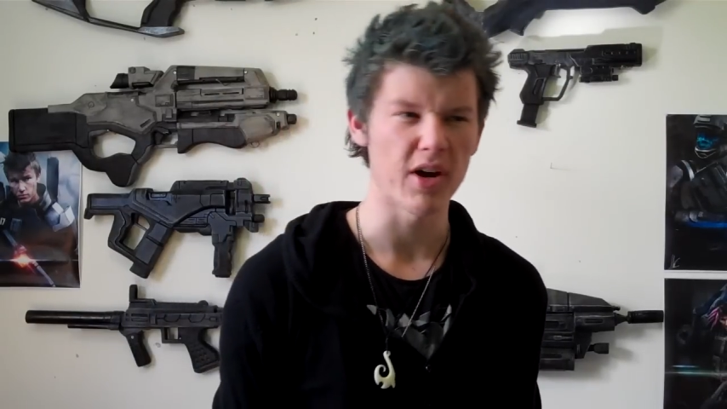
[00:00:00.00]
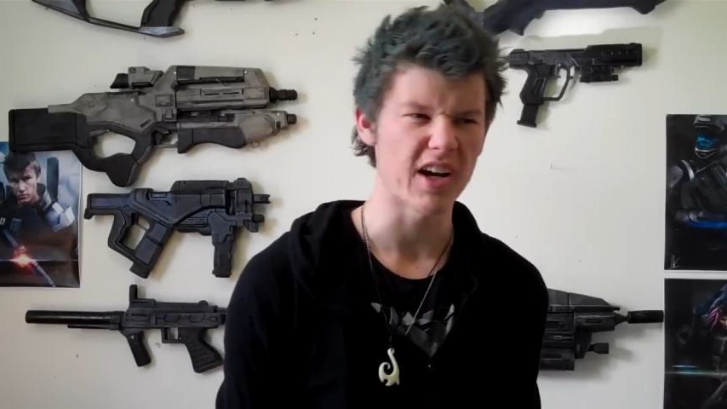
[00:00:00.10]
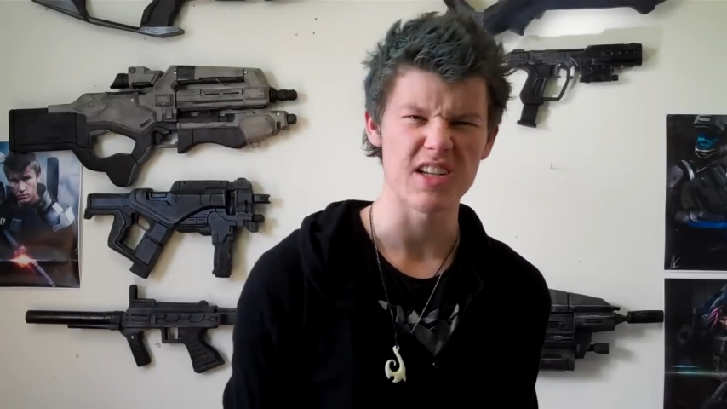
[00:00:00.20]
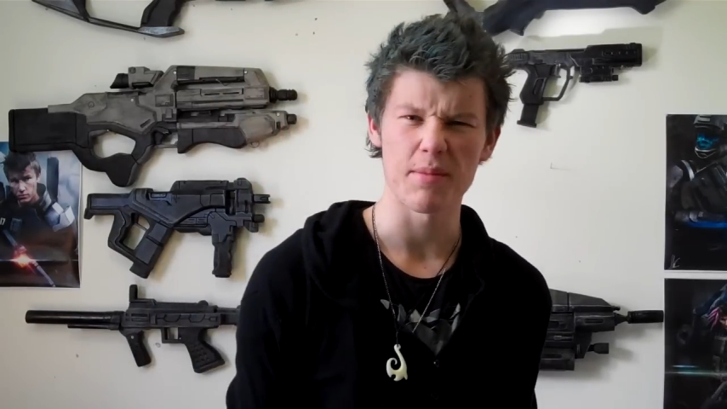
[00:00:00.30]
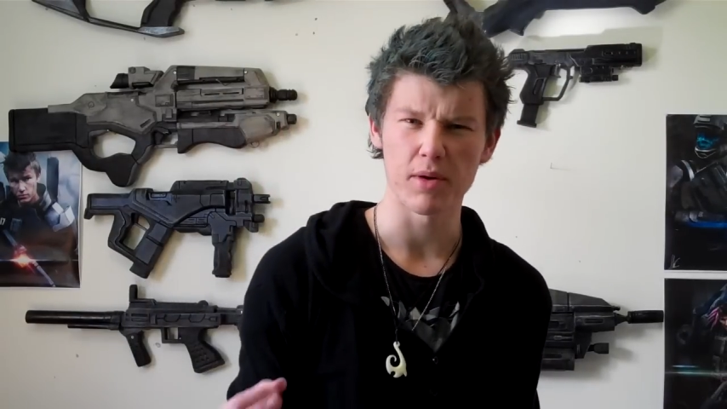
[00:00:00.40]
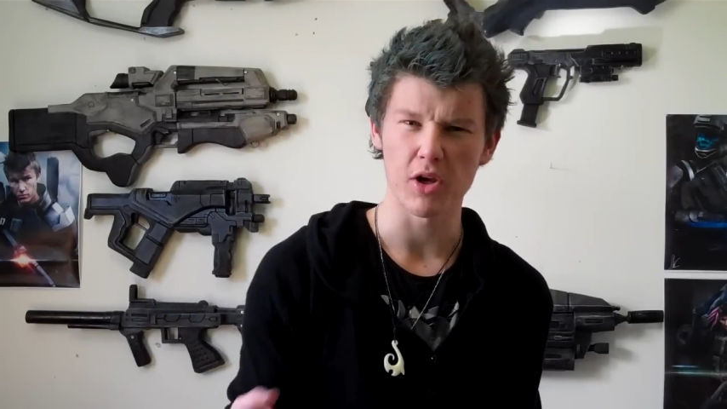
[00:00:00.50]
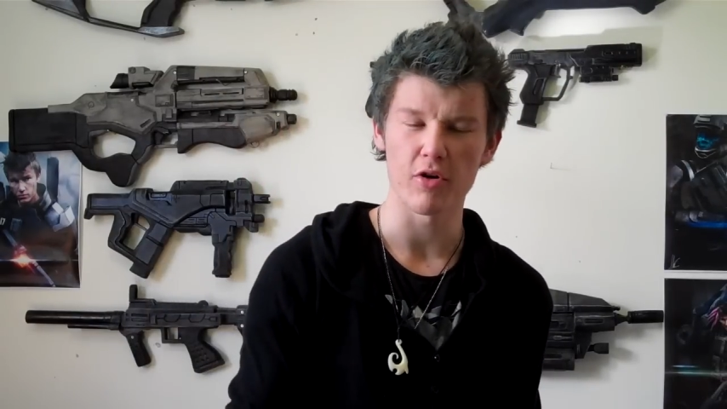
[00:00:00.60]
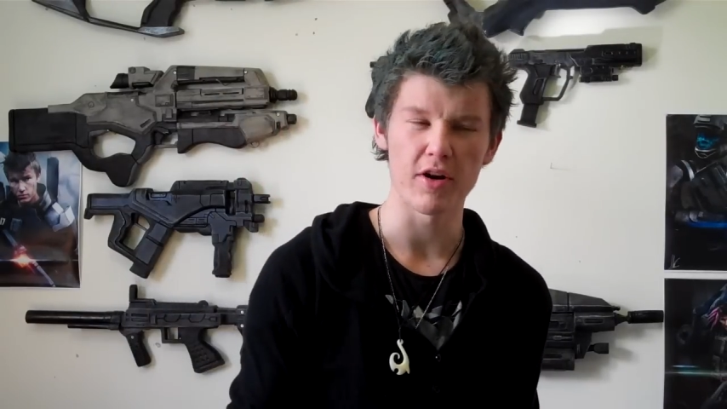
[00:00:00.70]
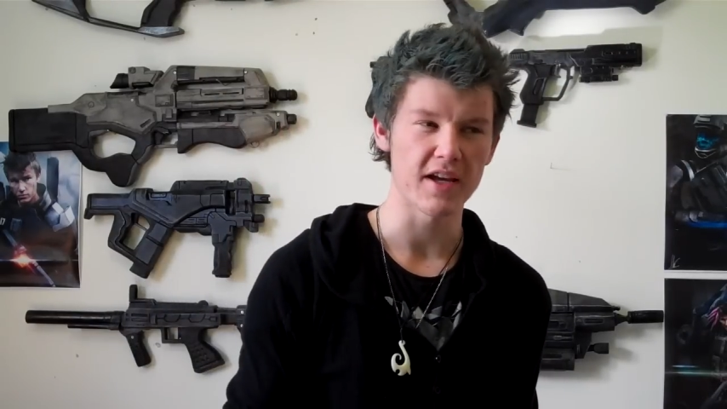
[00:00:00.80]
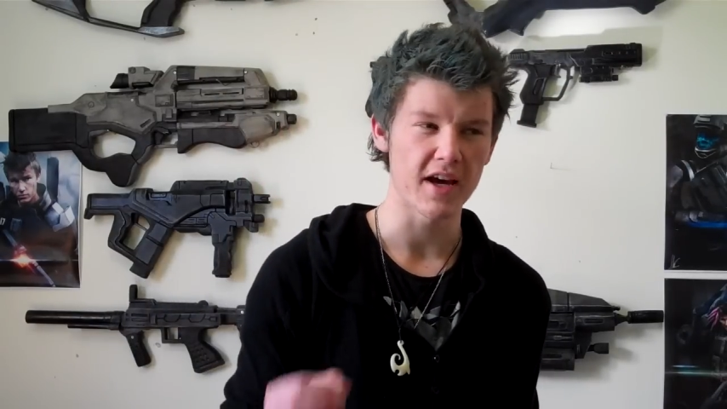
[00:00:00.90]
I just had
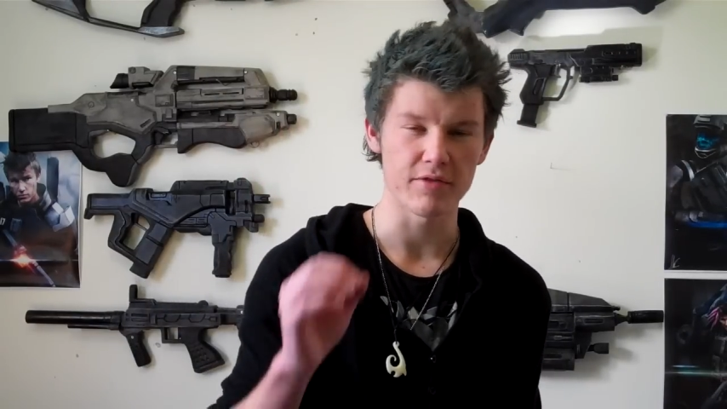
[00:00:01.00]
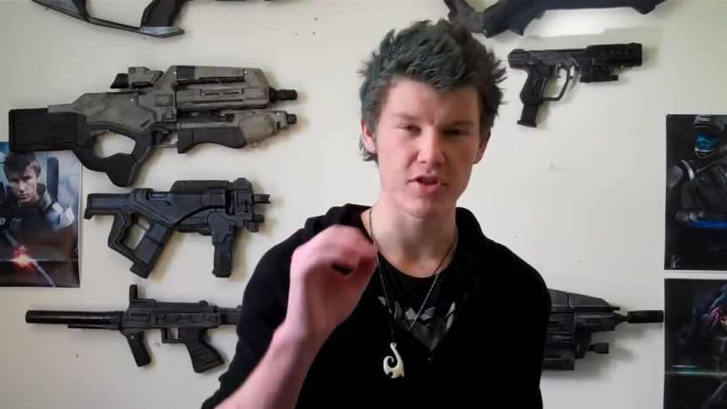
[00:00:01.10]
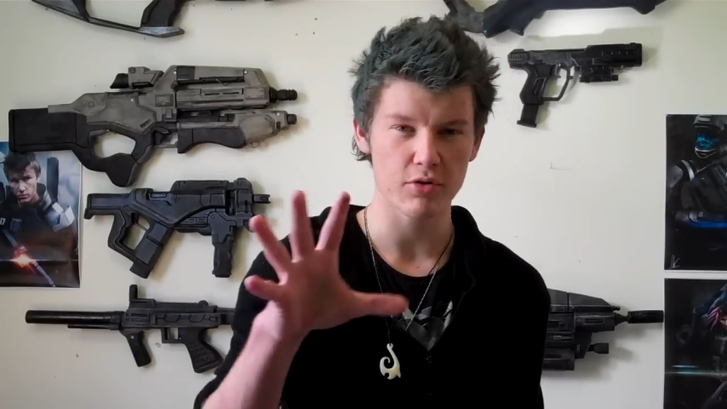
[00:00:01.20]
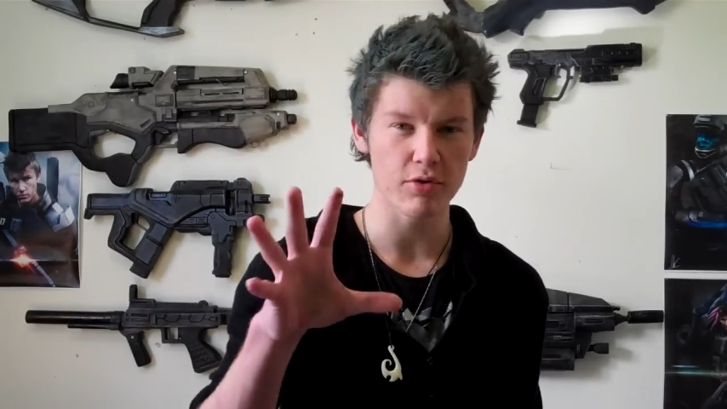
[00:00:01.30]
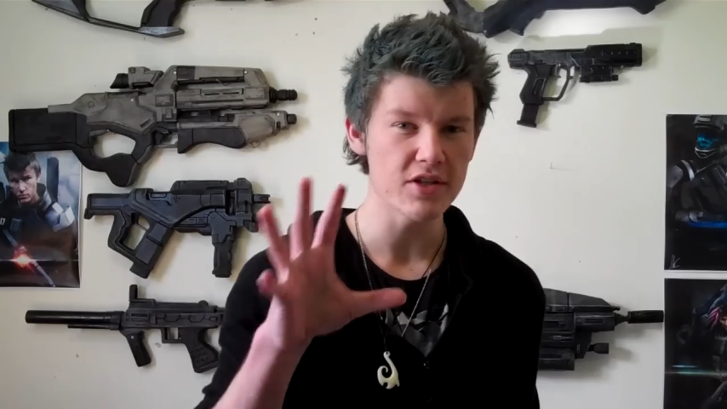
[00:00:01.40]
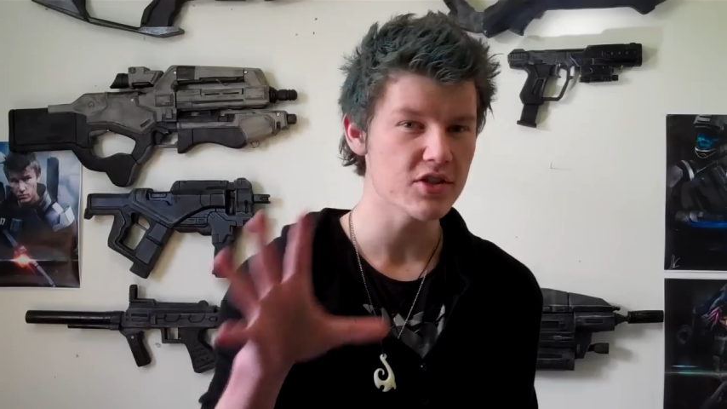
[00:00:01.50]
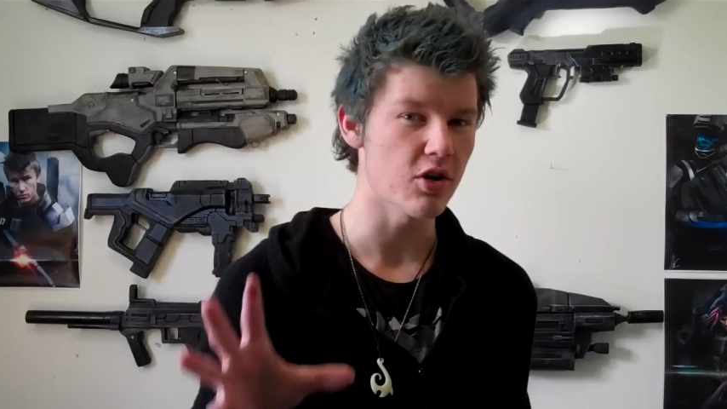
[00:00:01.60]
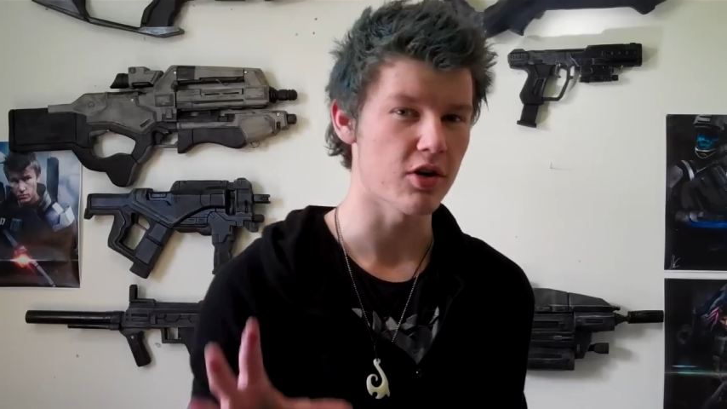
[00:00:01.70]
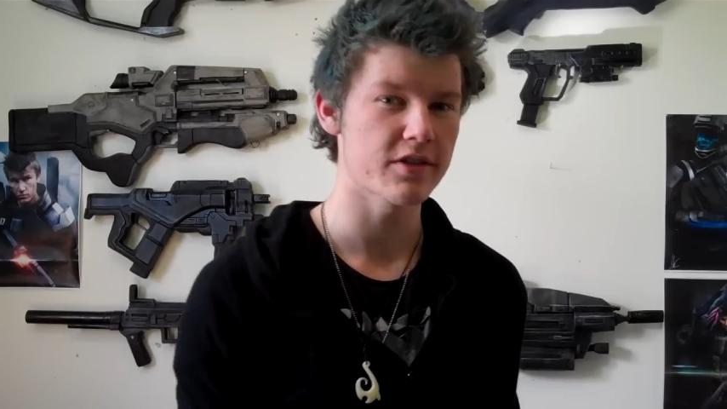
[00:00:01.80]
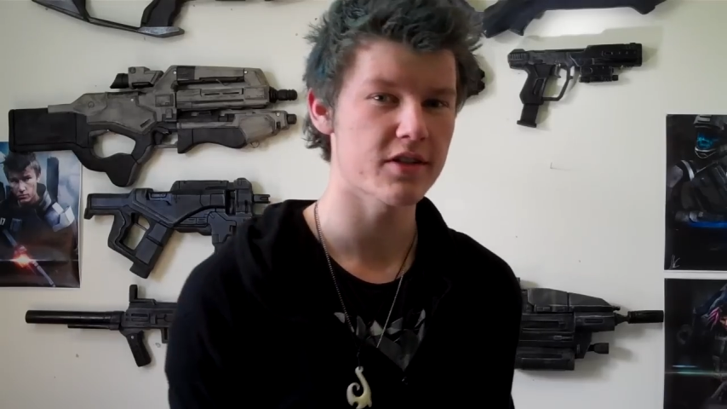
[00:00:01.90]
blurry kind of
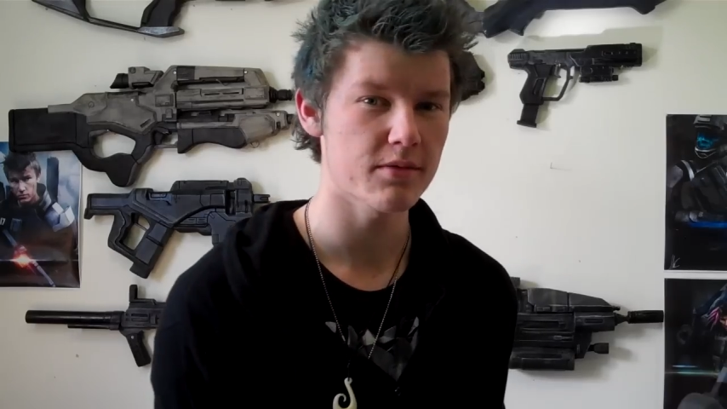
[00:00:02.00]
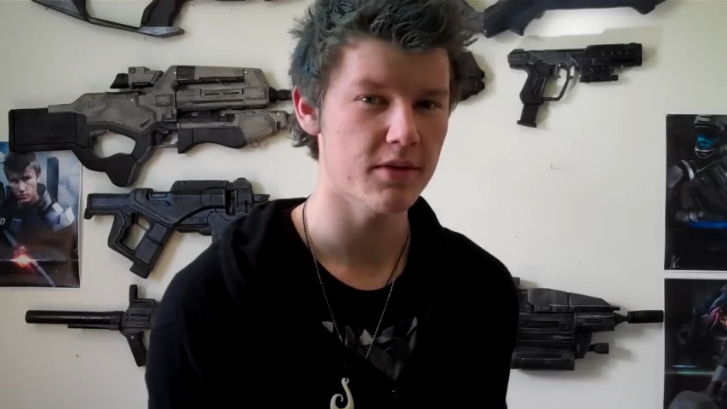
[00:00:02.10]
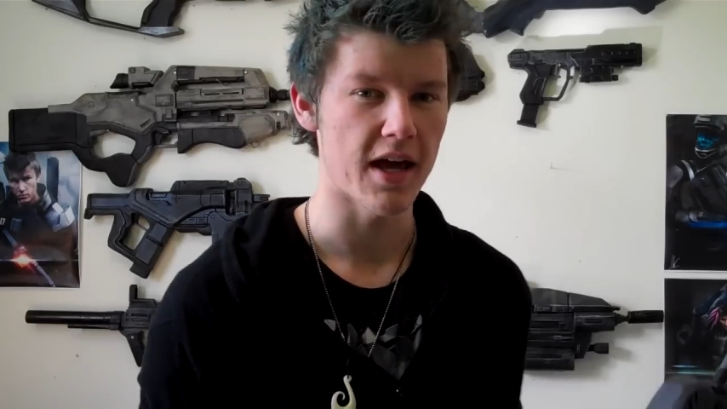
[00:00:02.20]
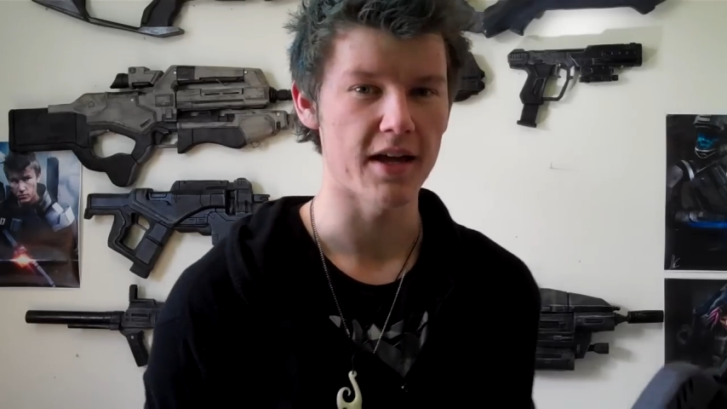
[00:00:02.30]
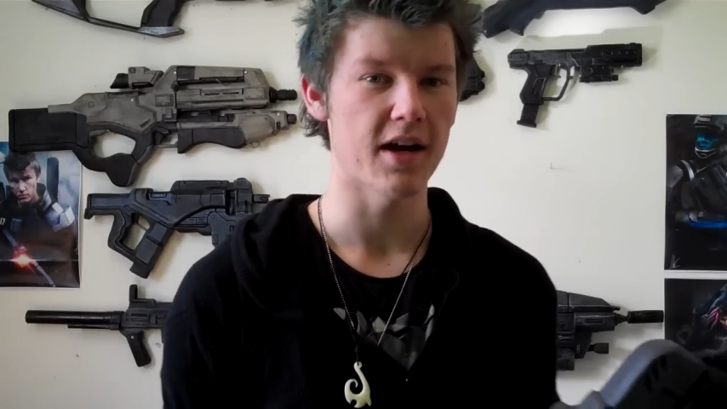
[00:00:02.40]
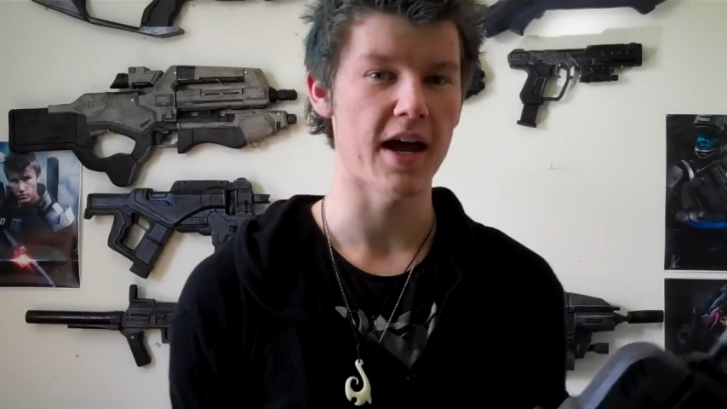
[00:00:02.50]
screenshots that